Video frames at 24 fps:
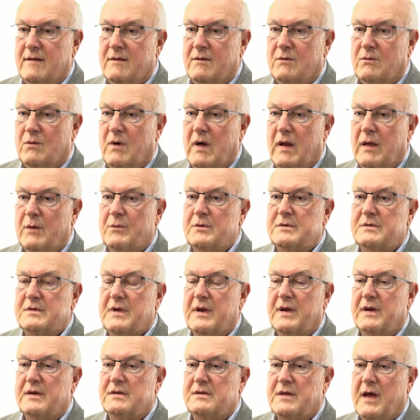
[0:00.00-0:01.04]
Well, it was
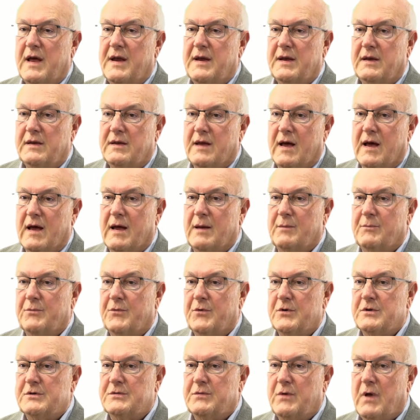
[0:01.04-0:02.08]
an exciting time.
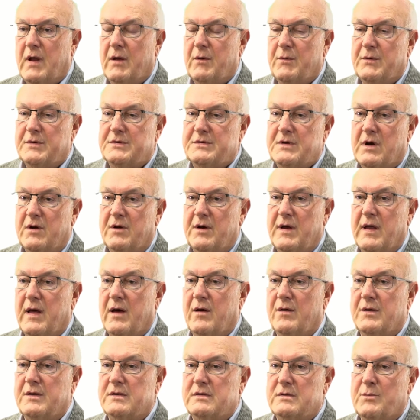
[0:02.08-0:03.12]
First of all, I started
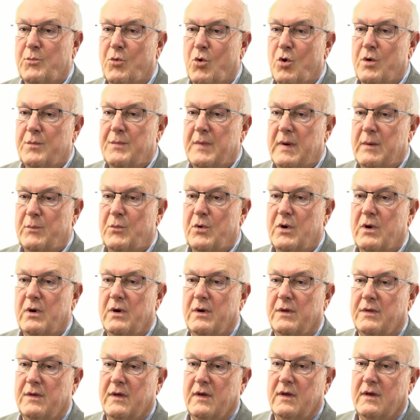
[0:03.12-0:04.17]
out as a board member
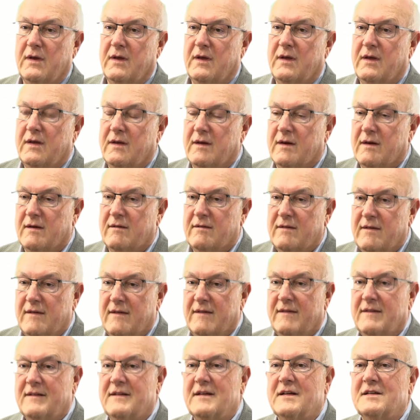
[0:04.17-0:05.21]
and then
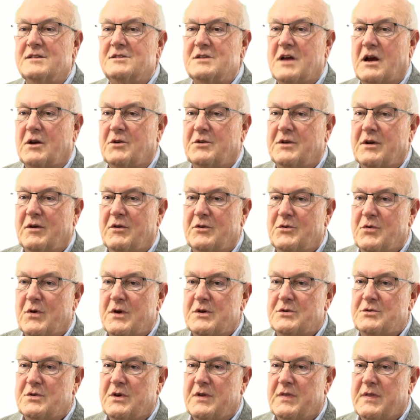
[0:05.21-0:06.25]
a secretary
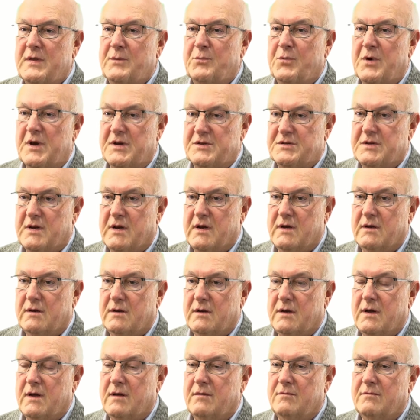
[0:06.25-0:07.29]
treasurer and the president,
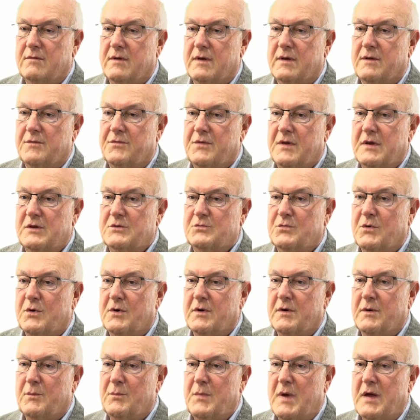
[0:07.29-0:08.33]
and things
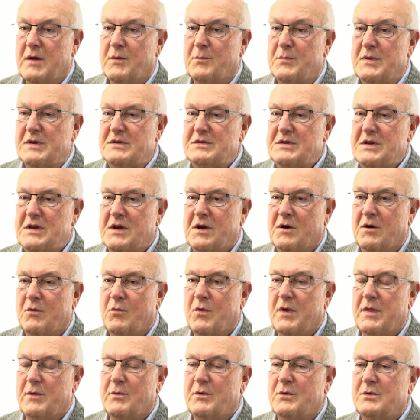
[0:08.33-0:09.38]
were a busy year.
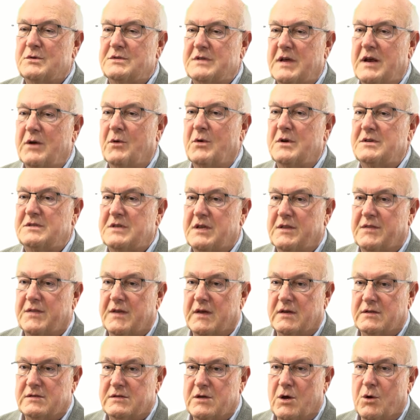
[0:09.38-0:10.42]
One of the most interesting
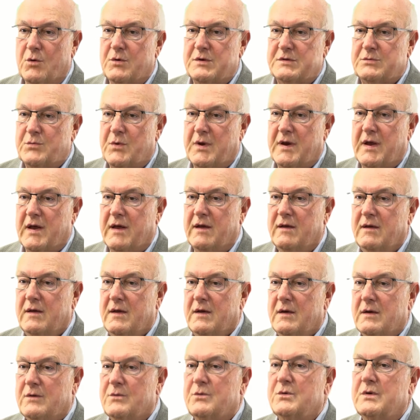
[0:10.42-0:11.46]
things, though, was when I
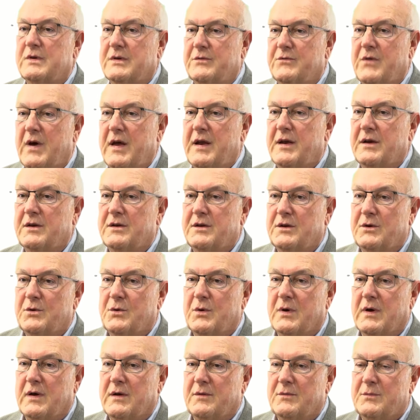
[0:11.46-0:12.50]
was invited
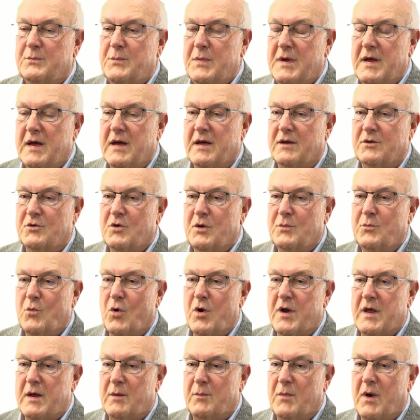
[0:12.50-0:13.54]
to be on Good
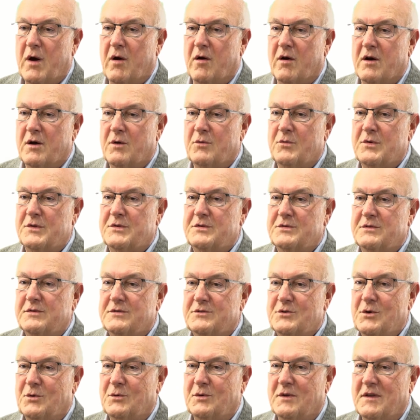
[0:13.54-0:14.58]
Morning America with
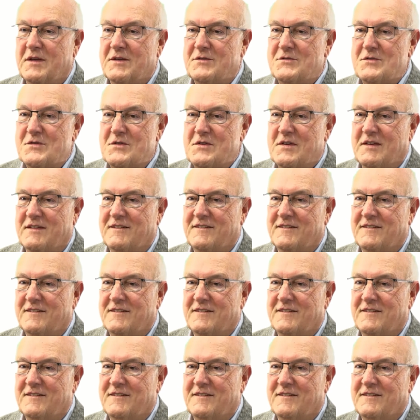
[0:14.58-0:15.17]
Joan London